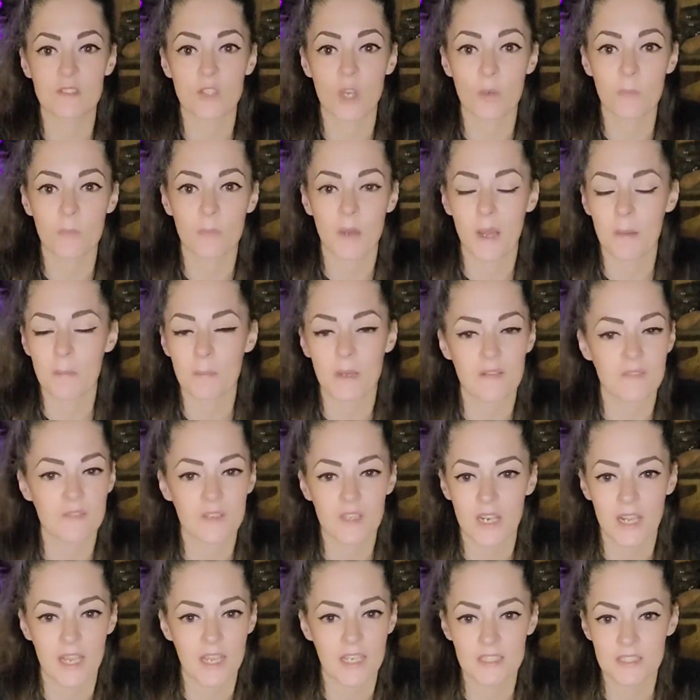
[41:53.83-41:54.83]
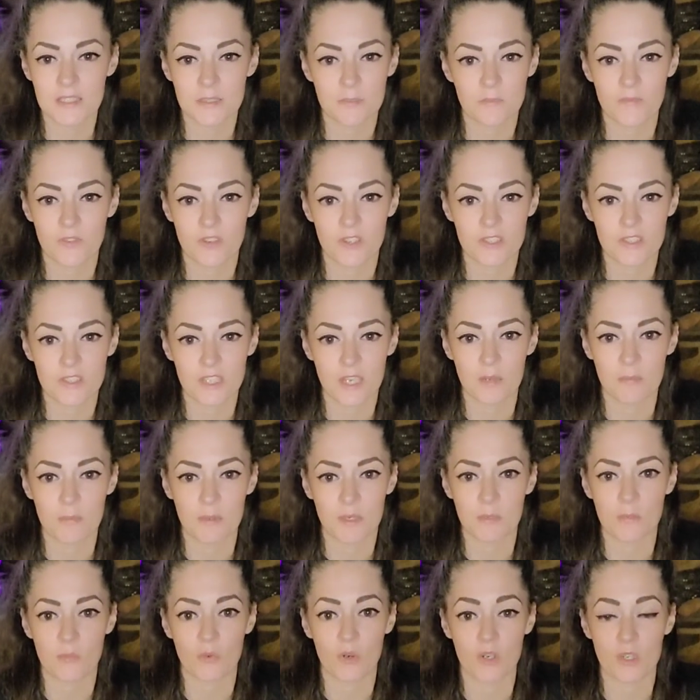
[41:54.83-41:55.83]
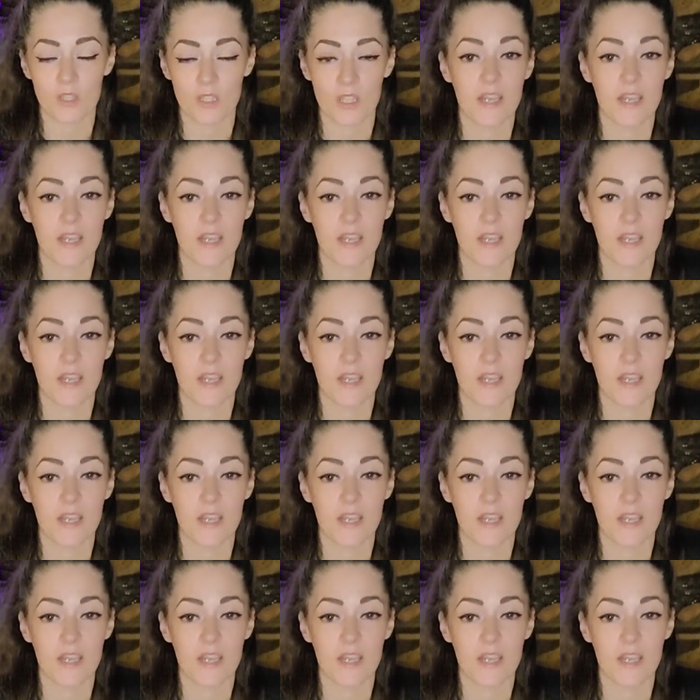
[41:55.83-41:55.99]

Nope, I'm not even going to ask him for his help anymore.